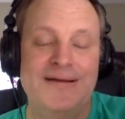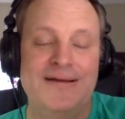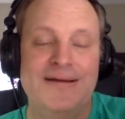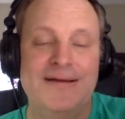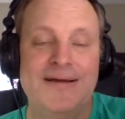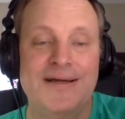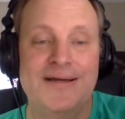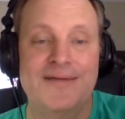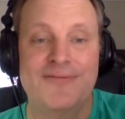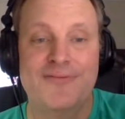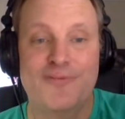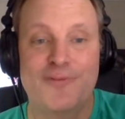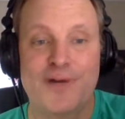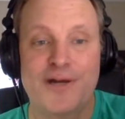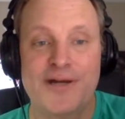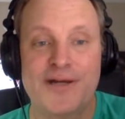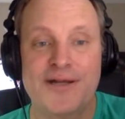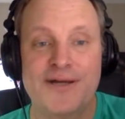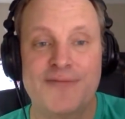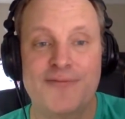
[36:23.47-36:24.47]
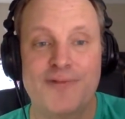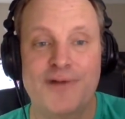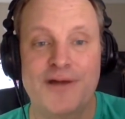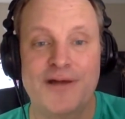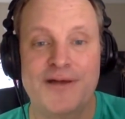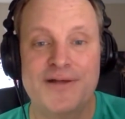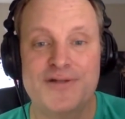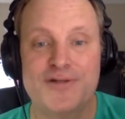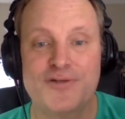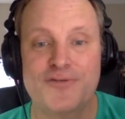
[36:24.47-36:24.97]
in a variety of
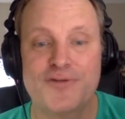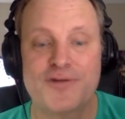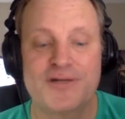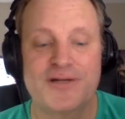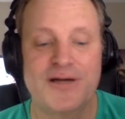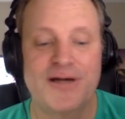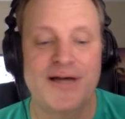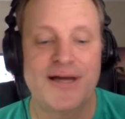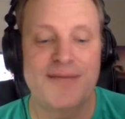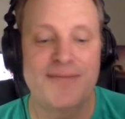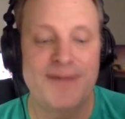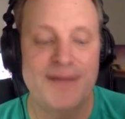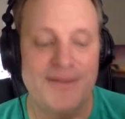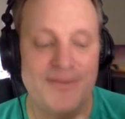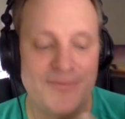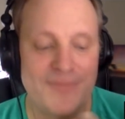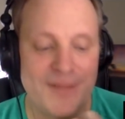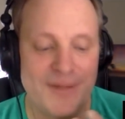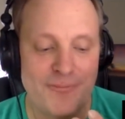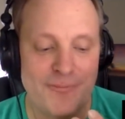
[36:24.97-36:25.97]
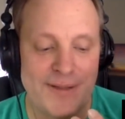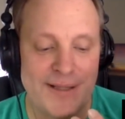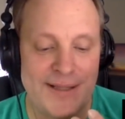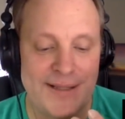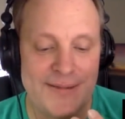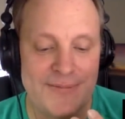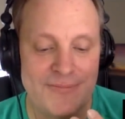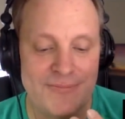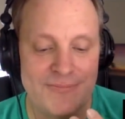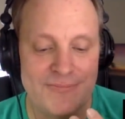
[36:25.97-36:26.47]
ways over time, and that
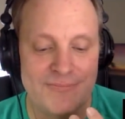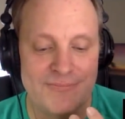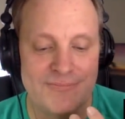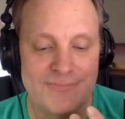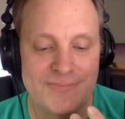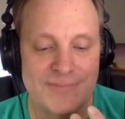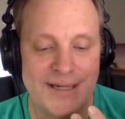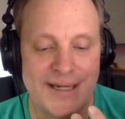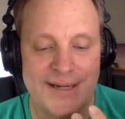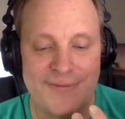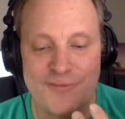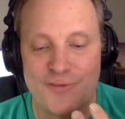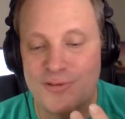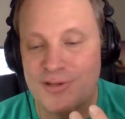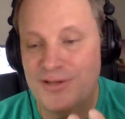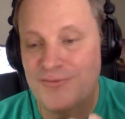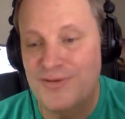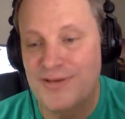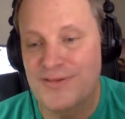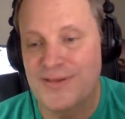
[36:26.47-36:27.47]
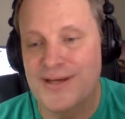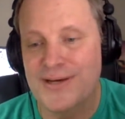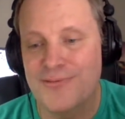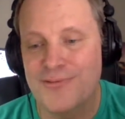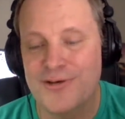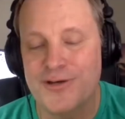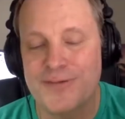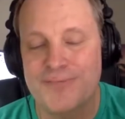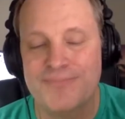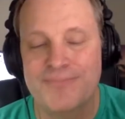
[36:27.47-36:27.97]
we kind of are living that
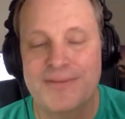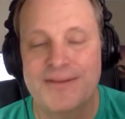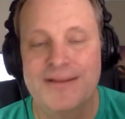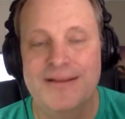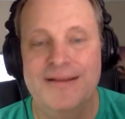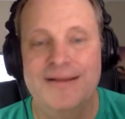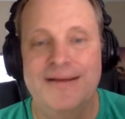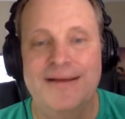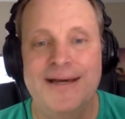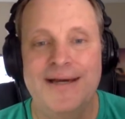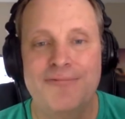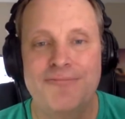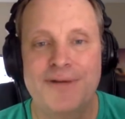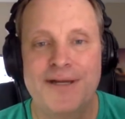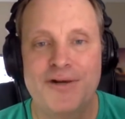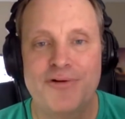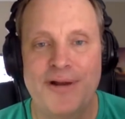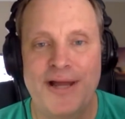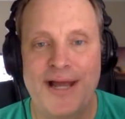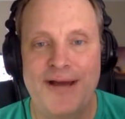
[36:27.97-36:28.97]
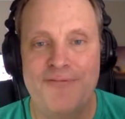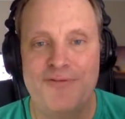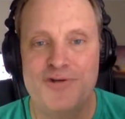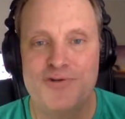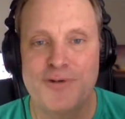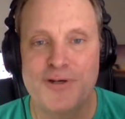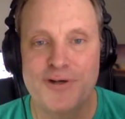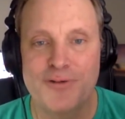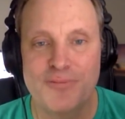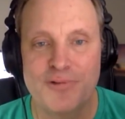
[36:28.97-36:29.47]
way. And we don't have to,
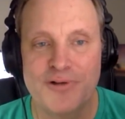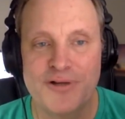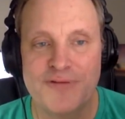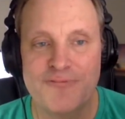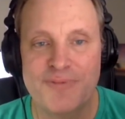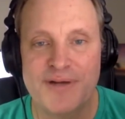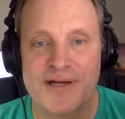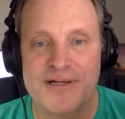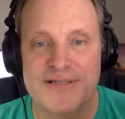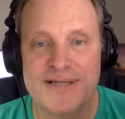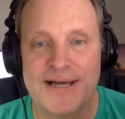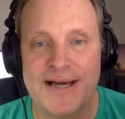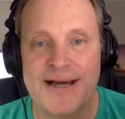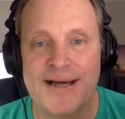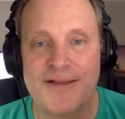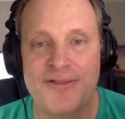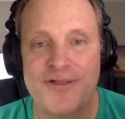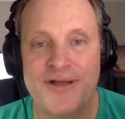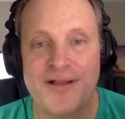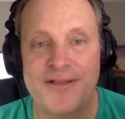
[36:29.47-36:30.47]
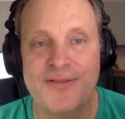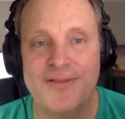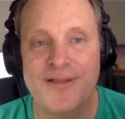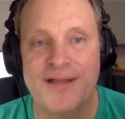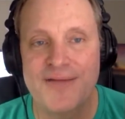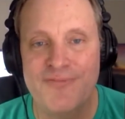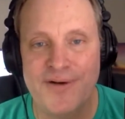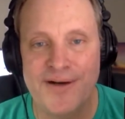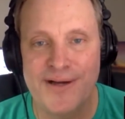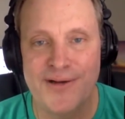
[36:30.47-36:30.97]
I don't believe, because I think
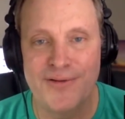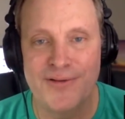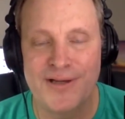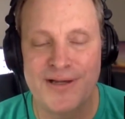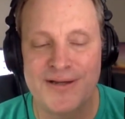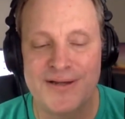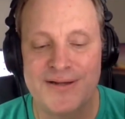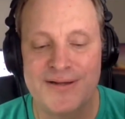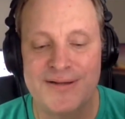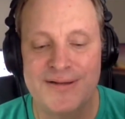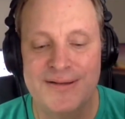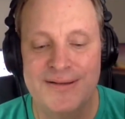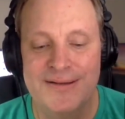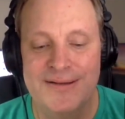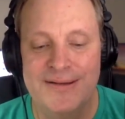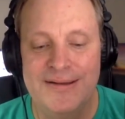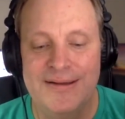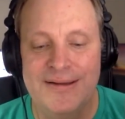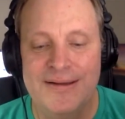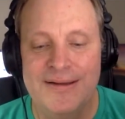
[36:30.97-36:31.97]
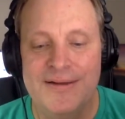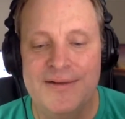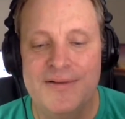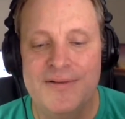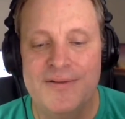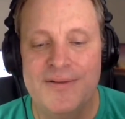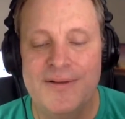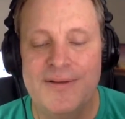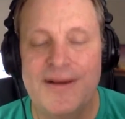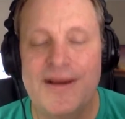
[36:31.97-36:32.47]
they violated.
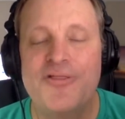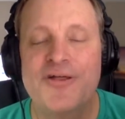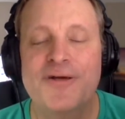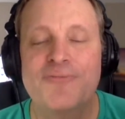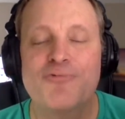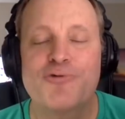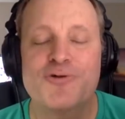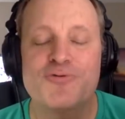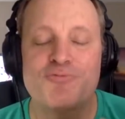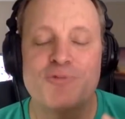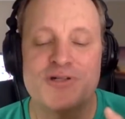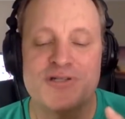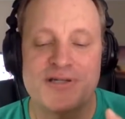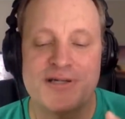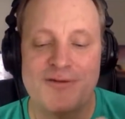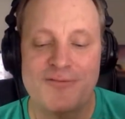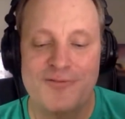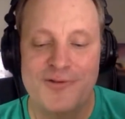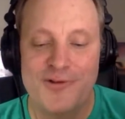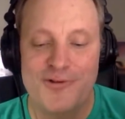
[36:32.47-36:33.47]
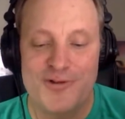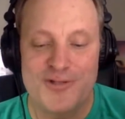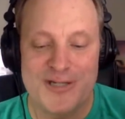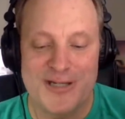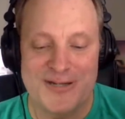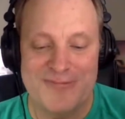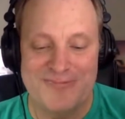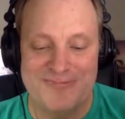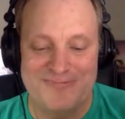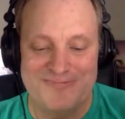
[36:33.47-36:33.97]
I think what's
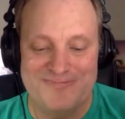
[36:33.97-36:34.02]
confusing